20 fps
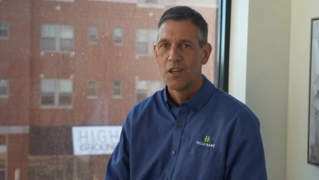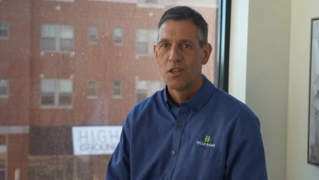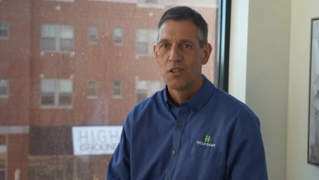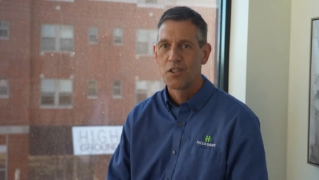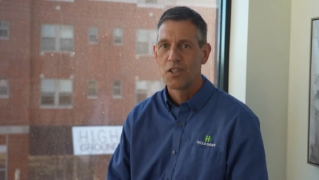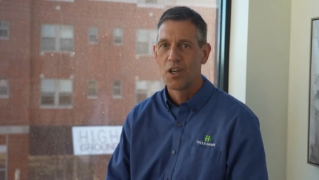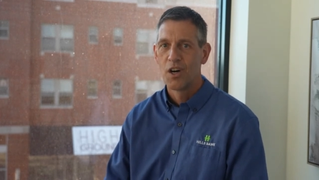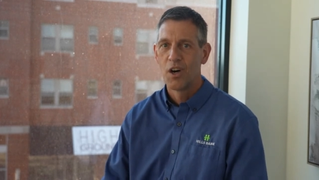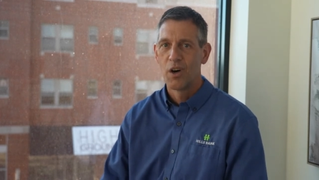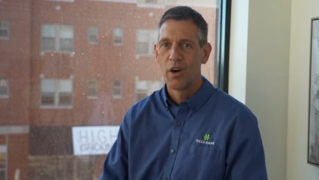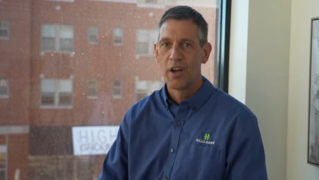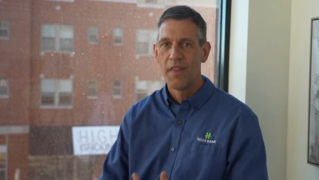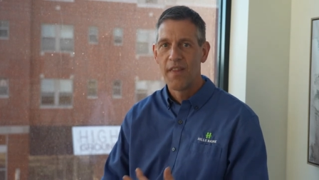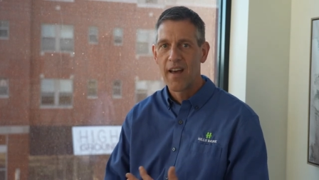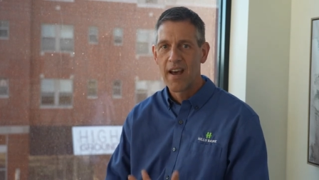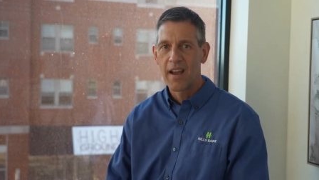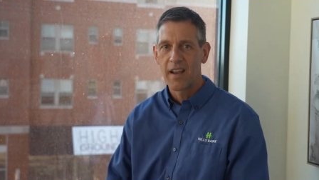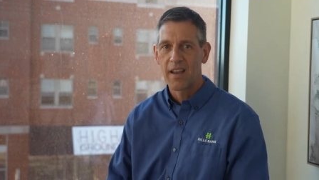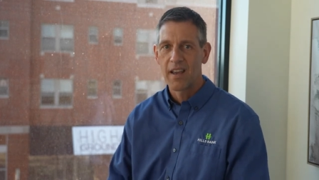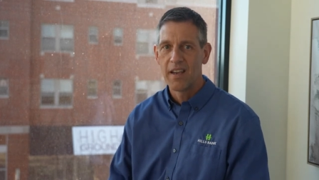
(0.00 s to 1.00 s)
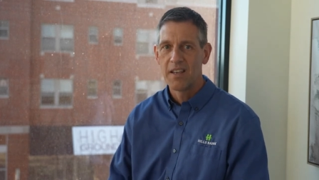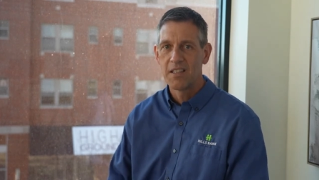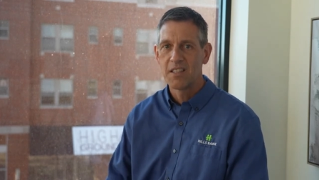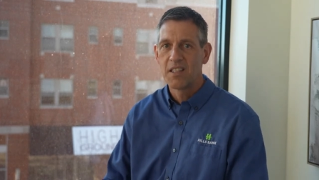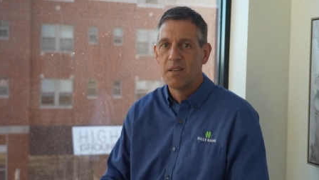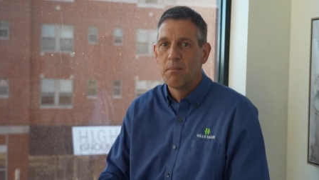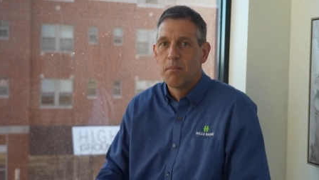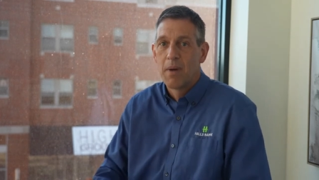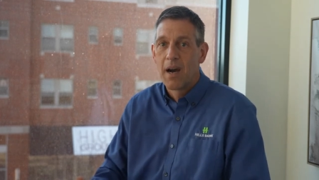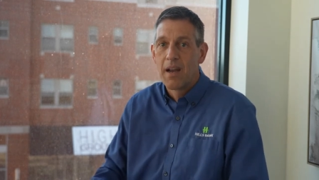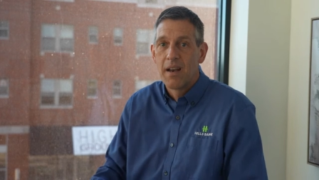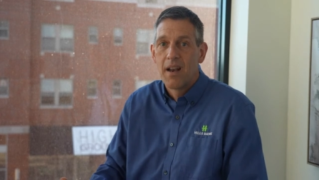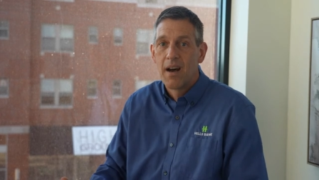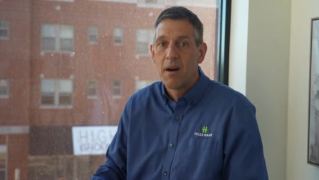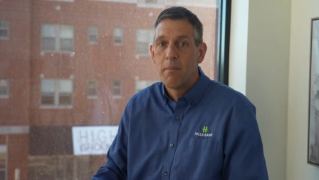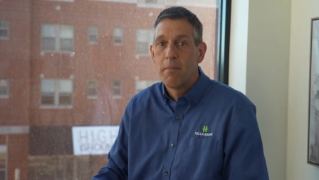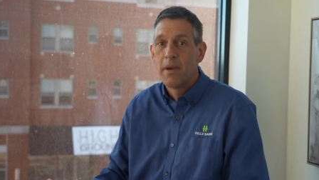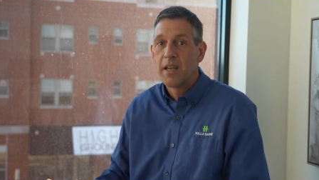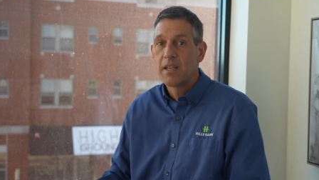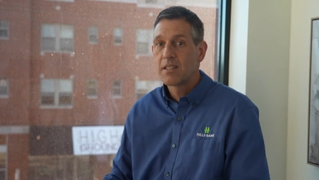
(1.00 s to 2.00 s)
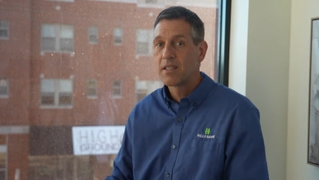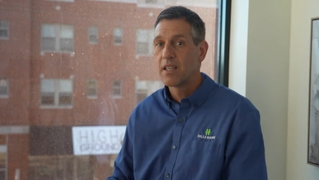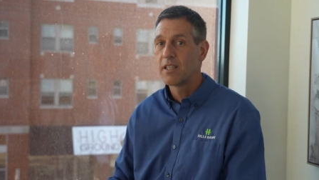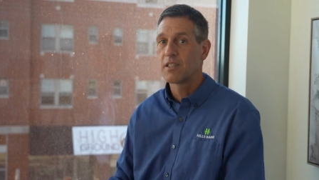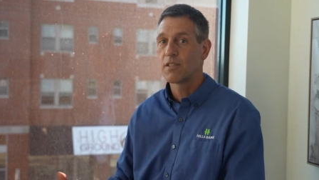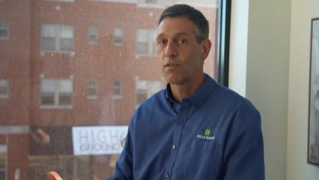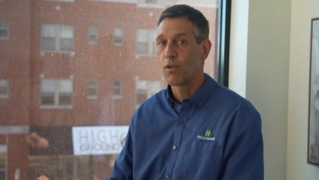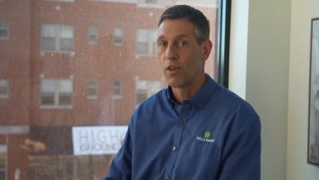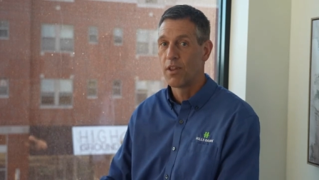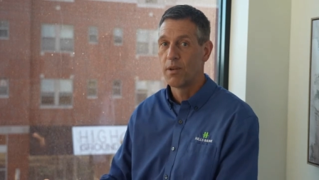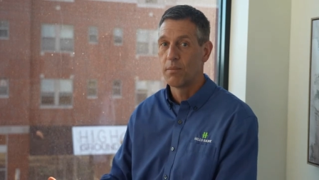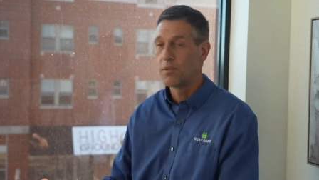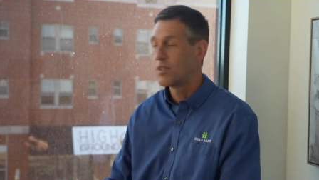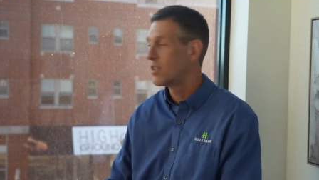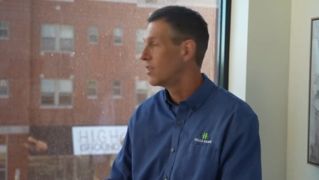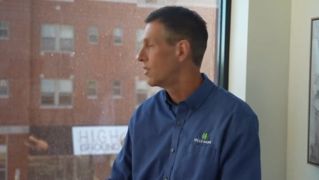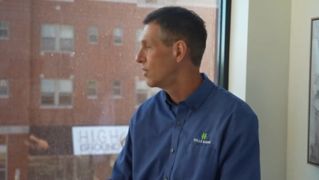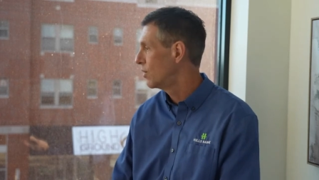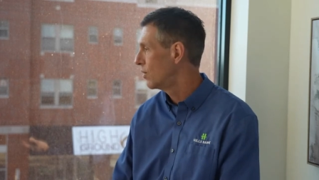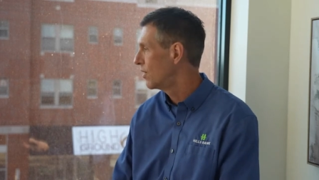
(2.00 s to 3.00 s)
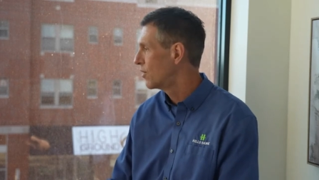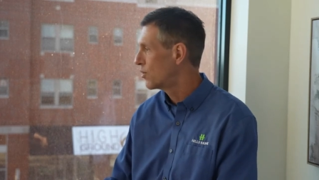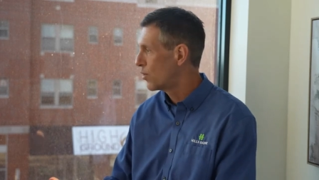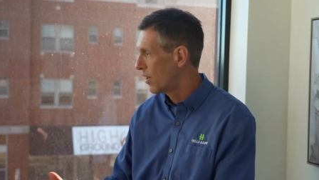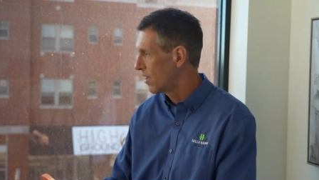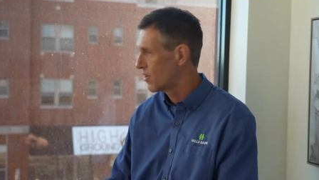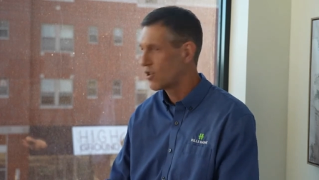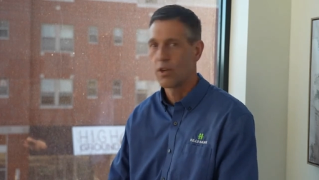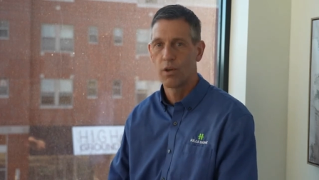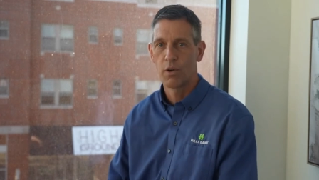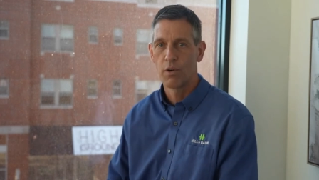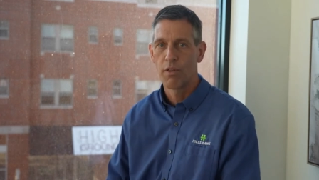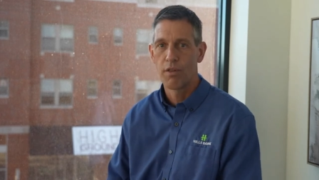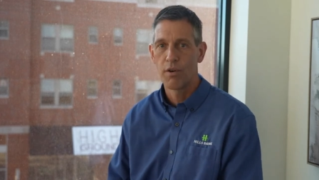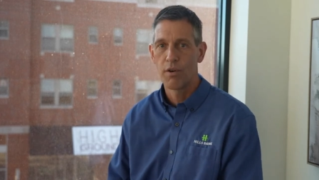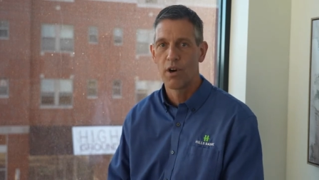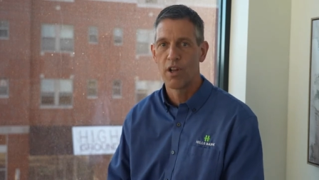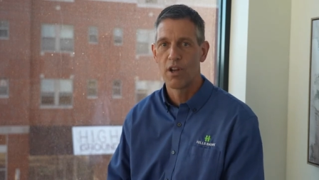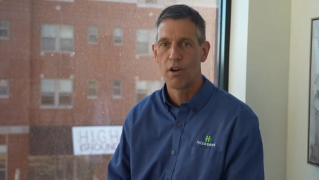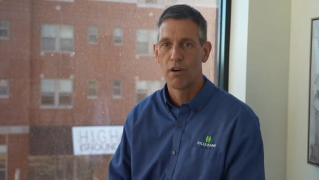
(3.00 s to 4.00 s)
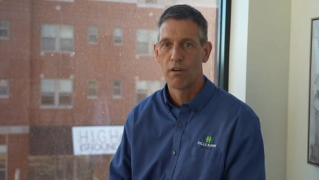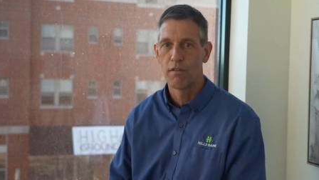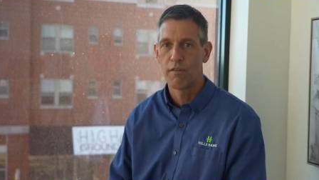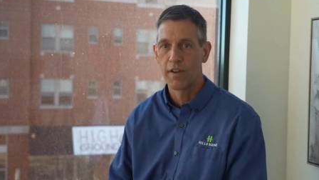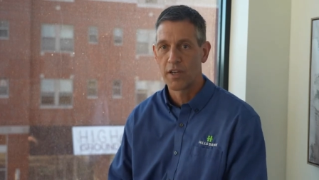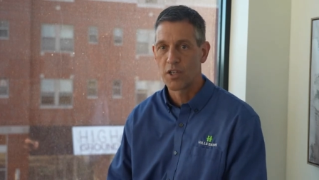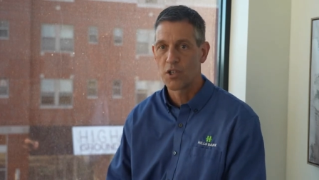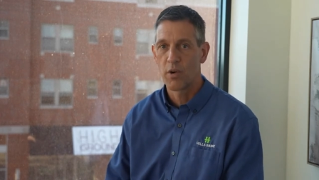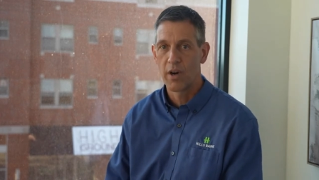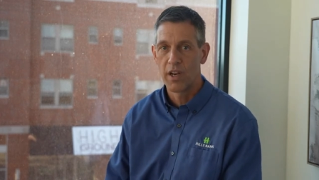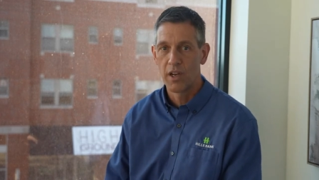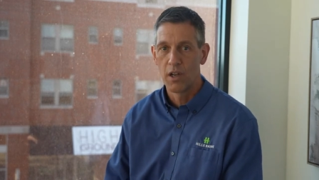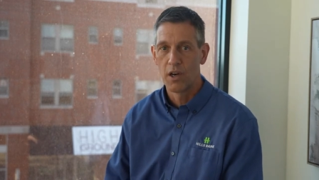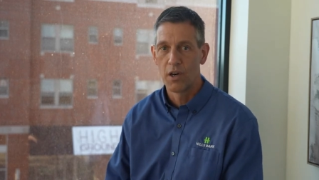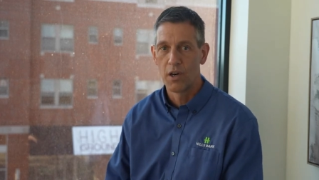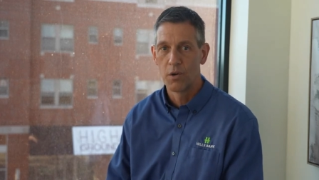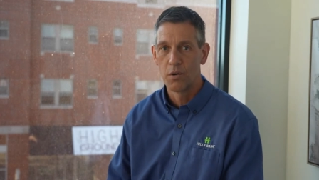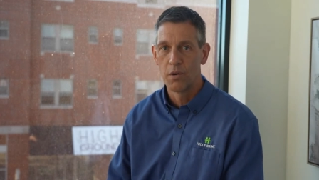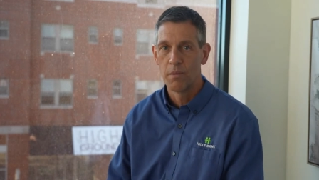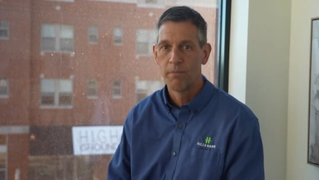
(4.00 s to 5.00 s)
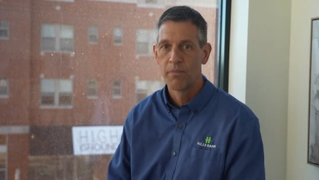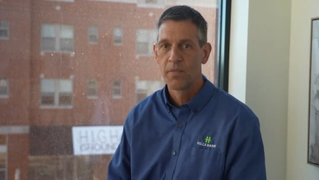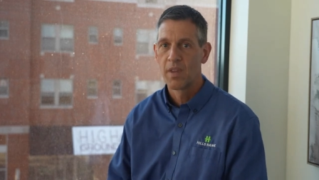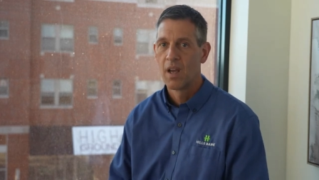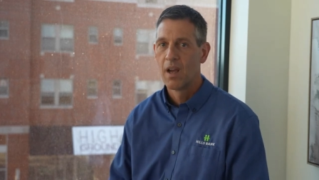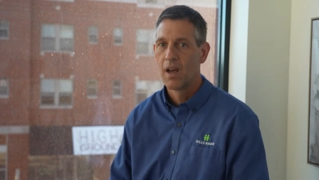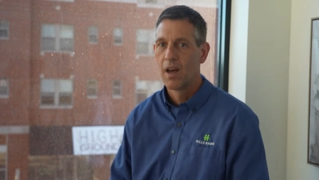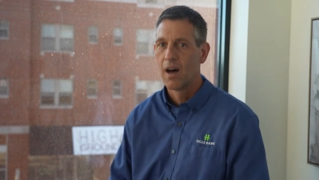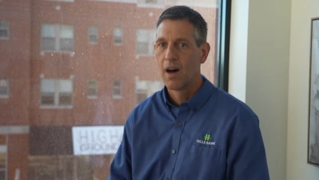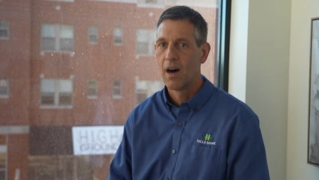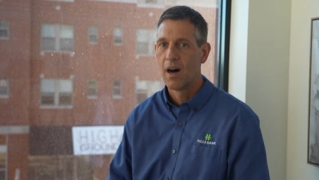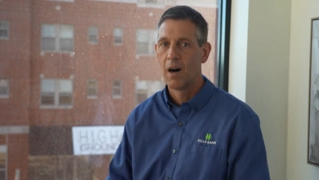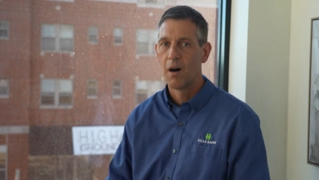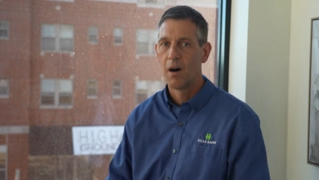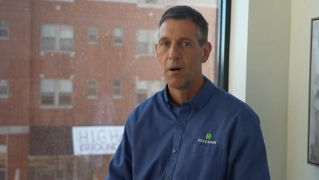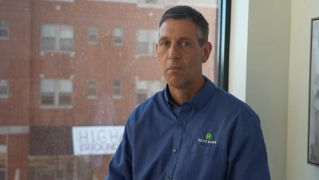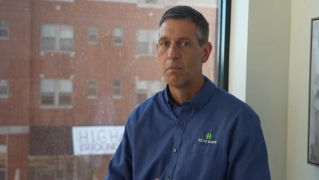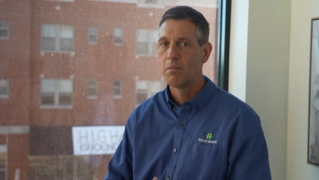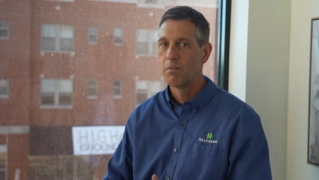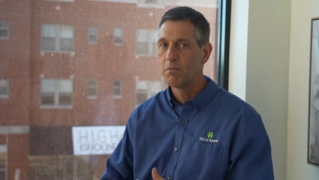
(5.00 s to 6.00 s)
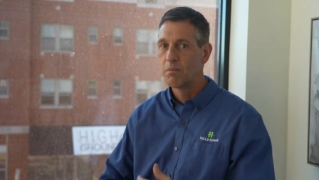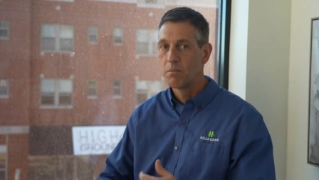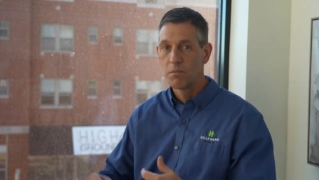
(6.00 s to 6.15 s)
So in that case, it might not make sense for them to do the traditional 30 year fixed rate loan um,